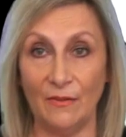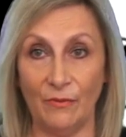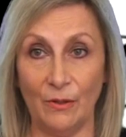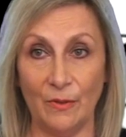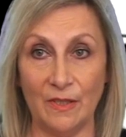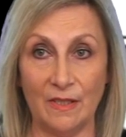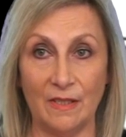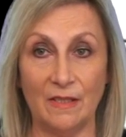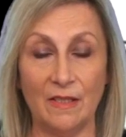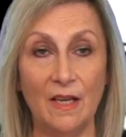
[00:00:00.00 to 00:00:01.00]

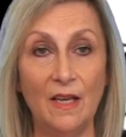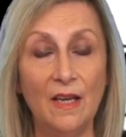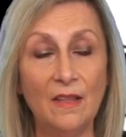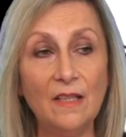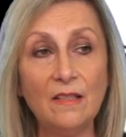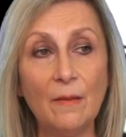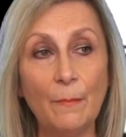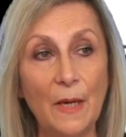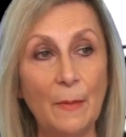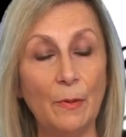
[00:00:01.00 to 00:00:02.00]
influencers. These are the
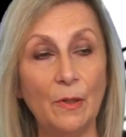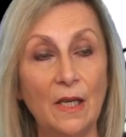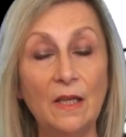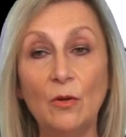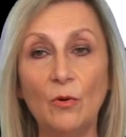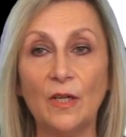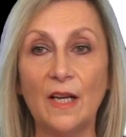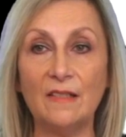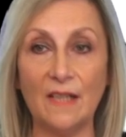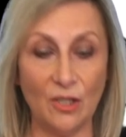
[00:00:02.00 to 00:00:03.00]
people in the
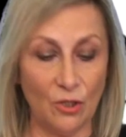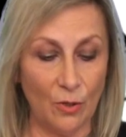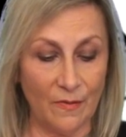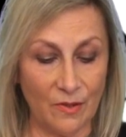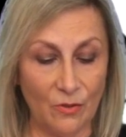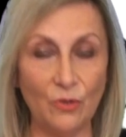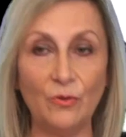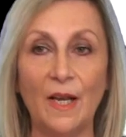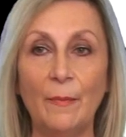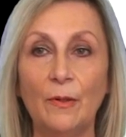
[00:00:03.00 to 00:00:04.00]
organisation who have social
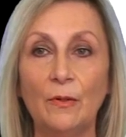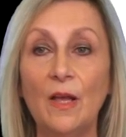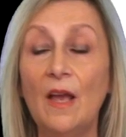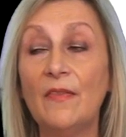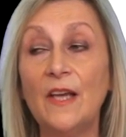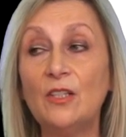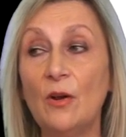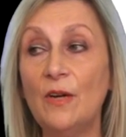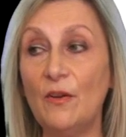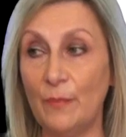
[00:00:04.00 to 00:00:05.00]
capital. They
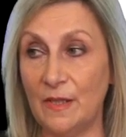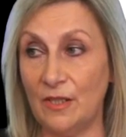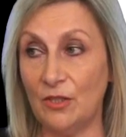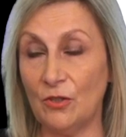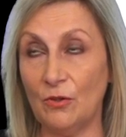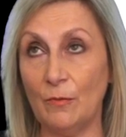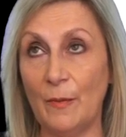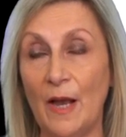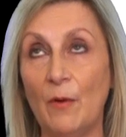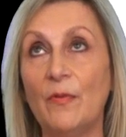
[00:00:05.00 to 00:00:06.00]
don't have positional
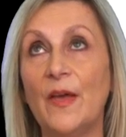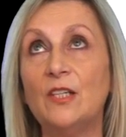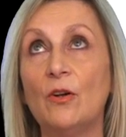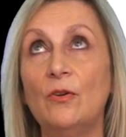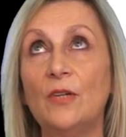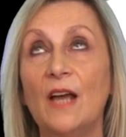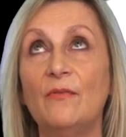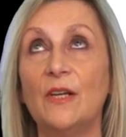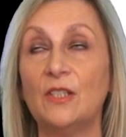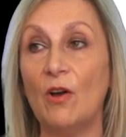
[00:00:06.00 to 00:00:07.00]
power. They don't
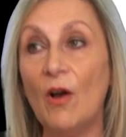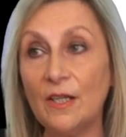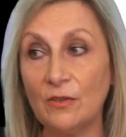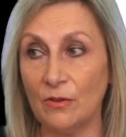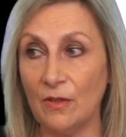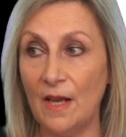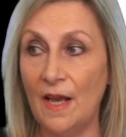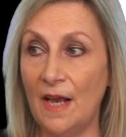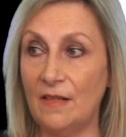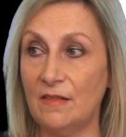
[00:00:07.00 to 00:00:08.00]
have a title
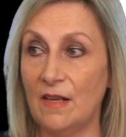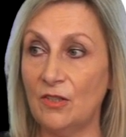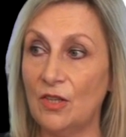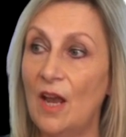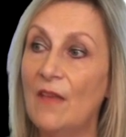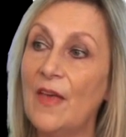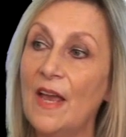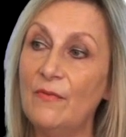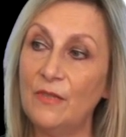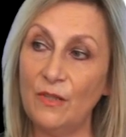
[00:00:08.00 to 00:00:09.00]
as such. They
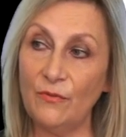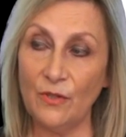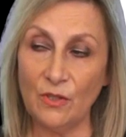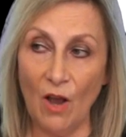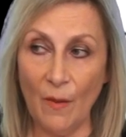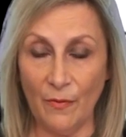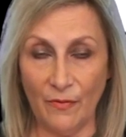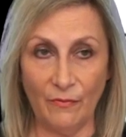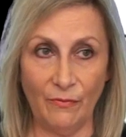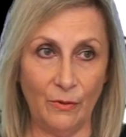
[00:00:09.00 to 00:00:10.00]
have a different type of
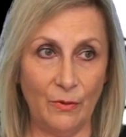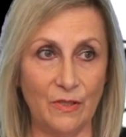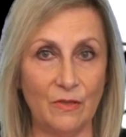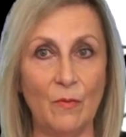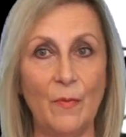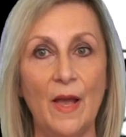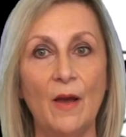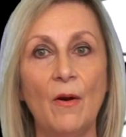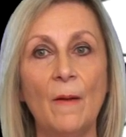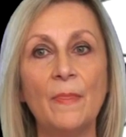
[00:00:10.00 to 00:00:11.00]
influence or
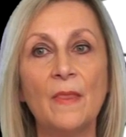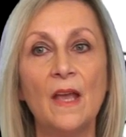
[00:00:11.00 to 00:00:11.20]
power.